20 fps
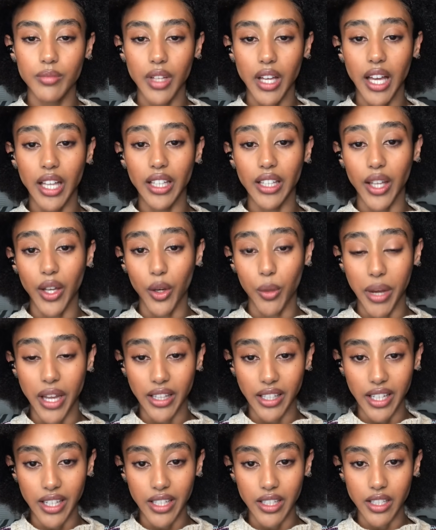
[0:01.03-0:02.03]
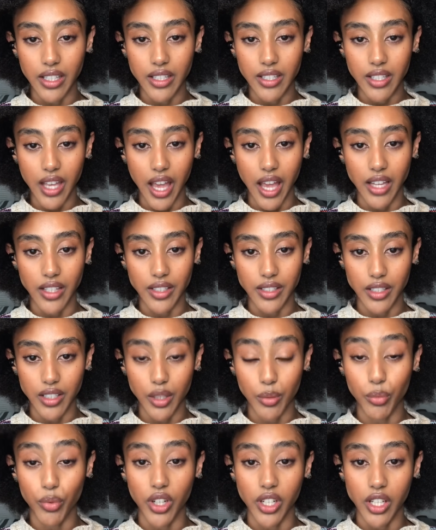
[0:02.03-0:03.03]
Hello, my ladies and
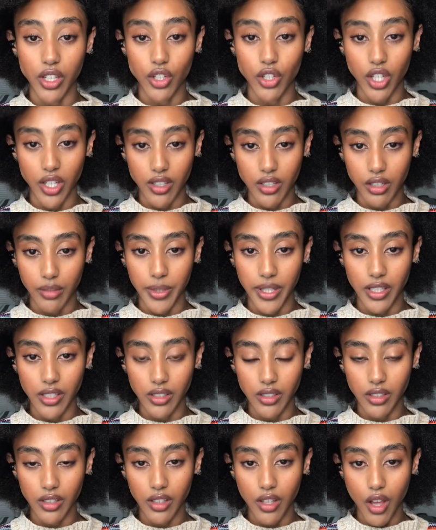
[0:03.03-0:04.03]
pretty gentlemen.